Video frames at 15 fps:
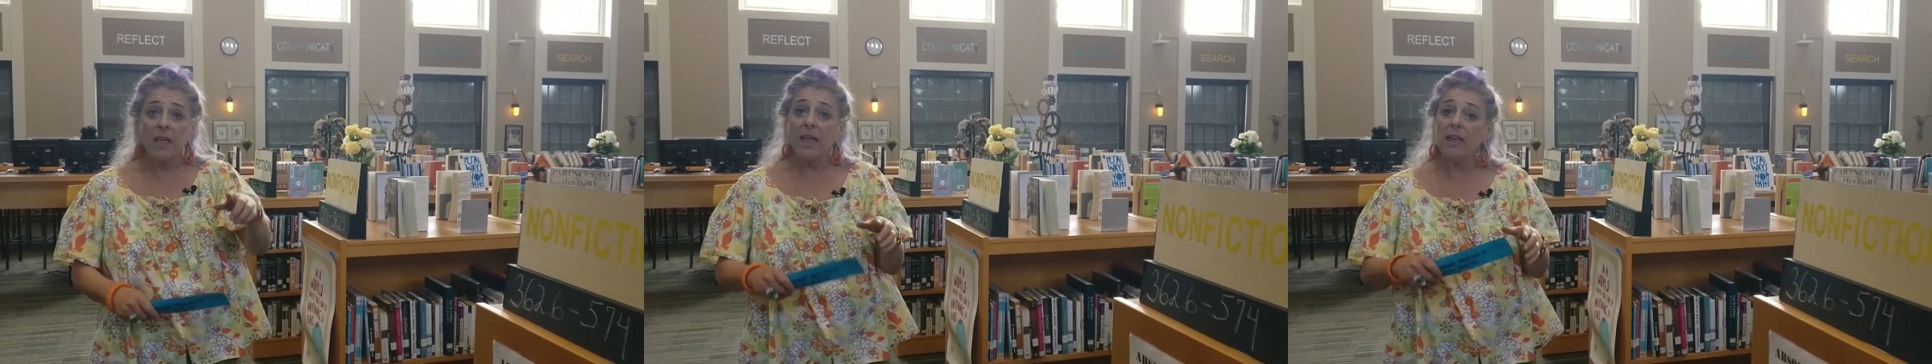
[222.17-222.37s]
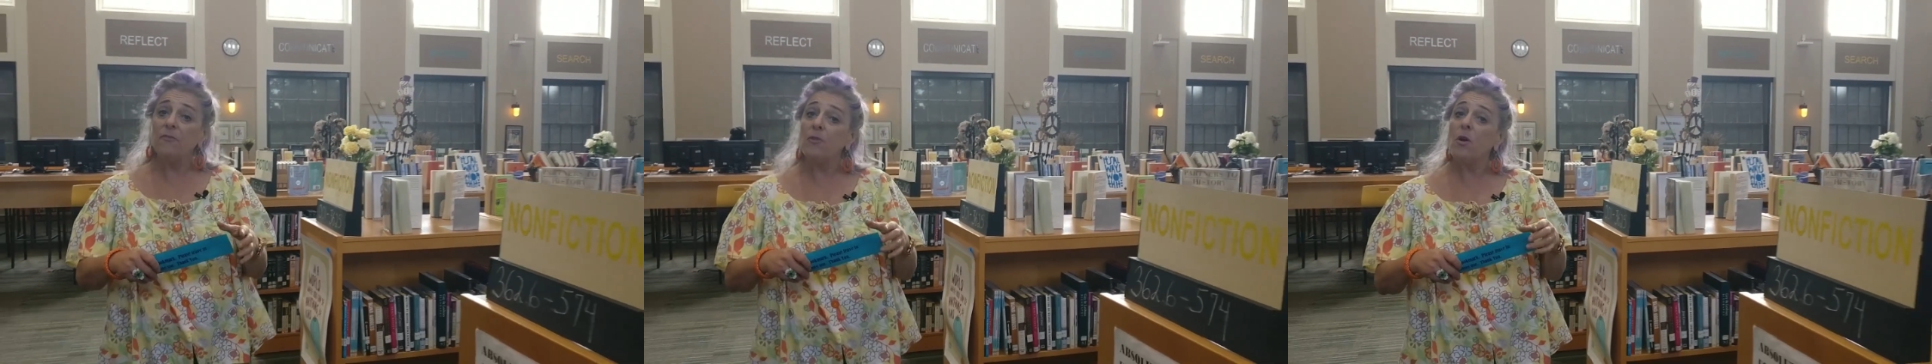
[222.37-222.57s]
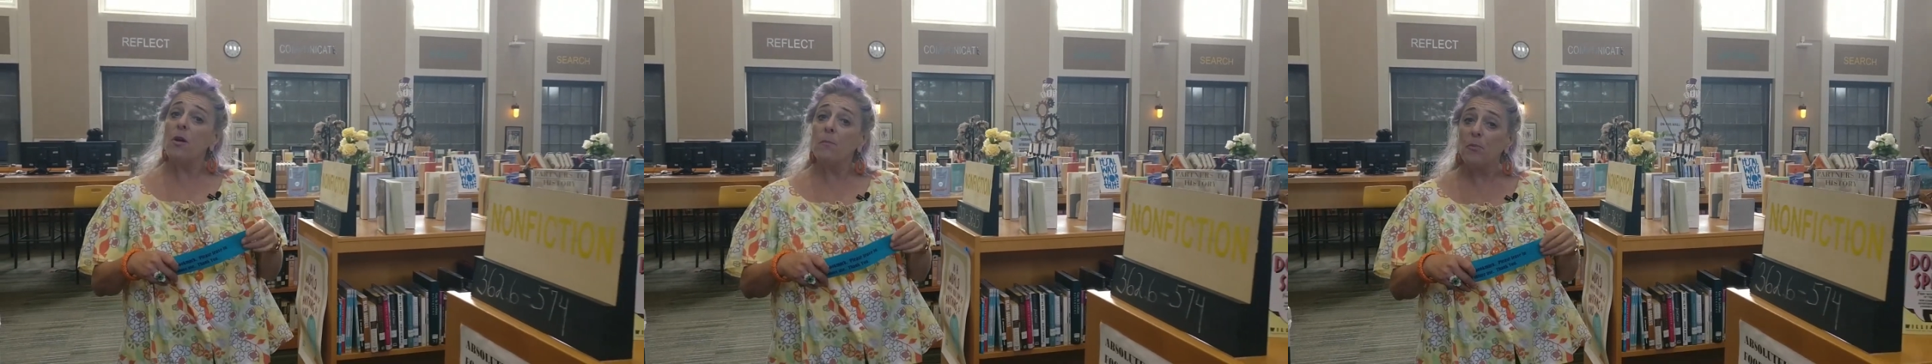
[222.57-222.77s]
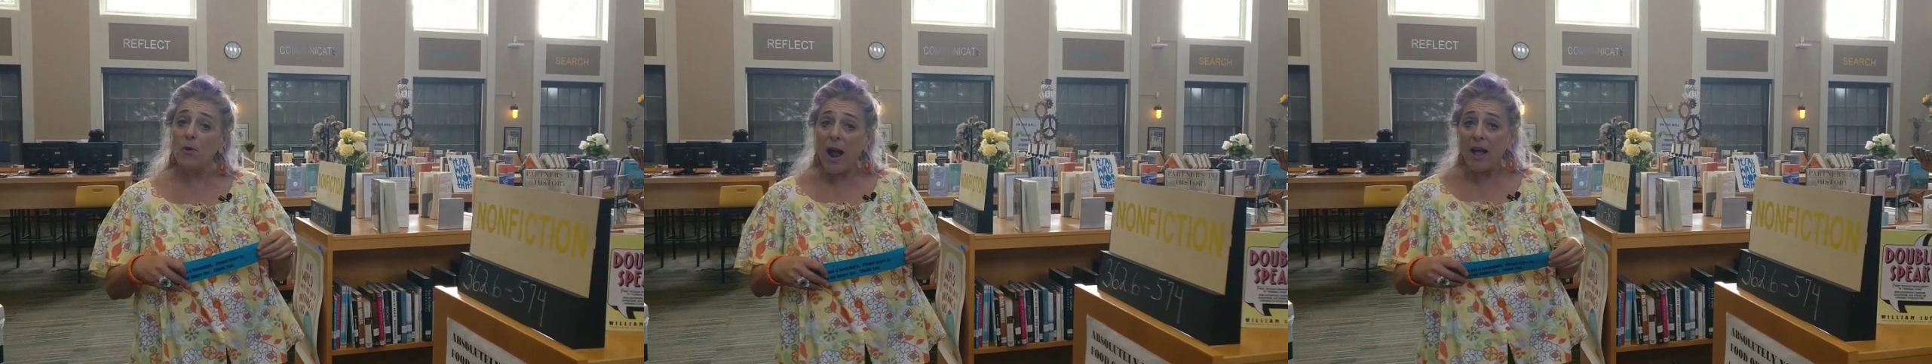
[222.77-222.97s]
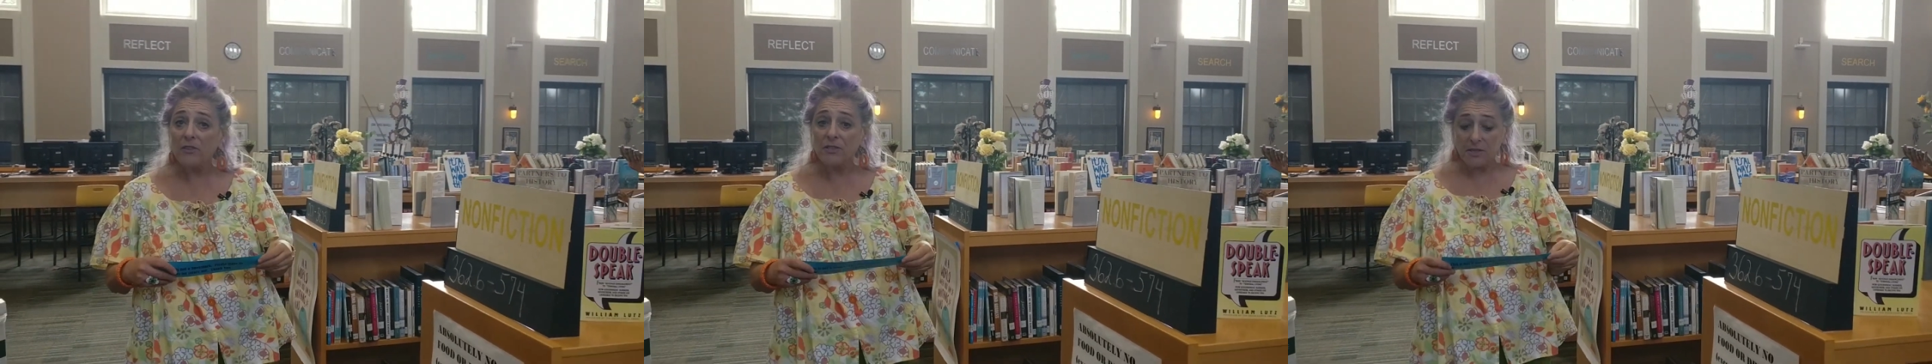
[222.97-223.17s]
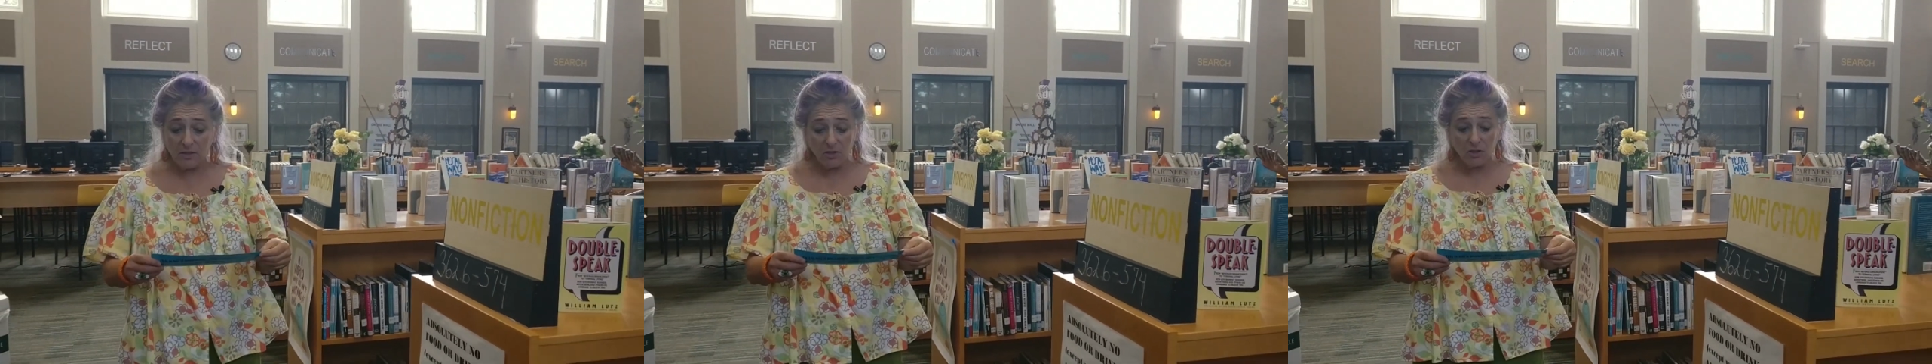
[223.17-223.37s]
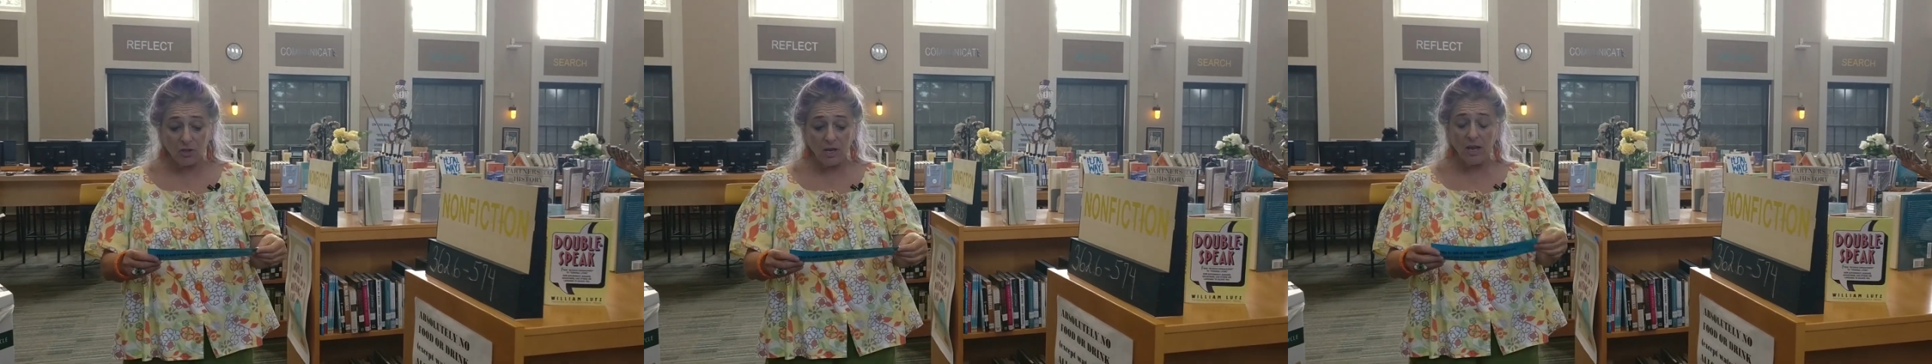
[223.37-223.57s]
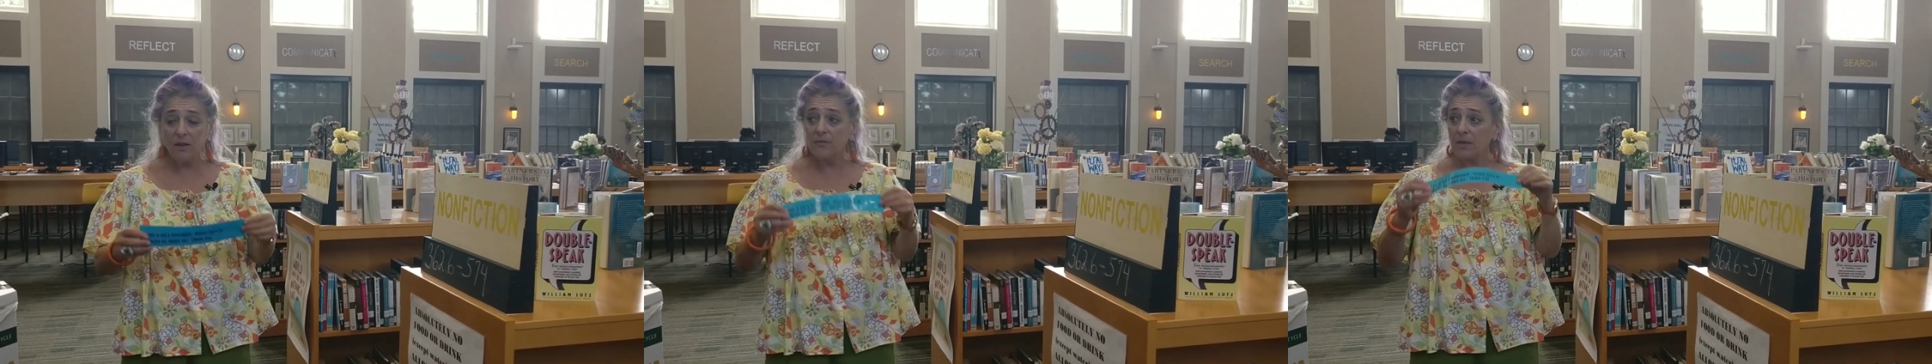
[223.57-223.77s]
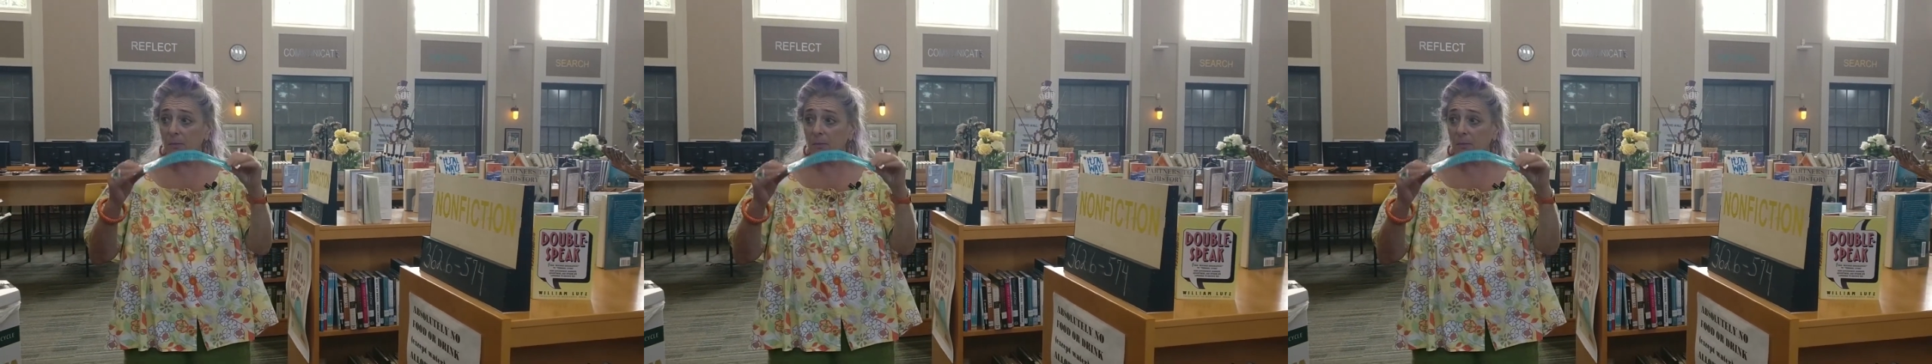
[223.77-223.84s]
If you are browsing the shelves,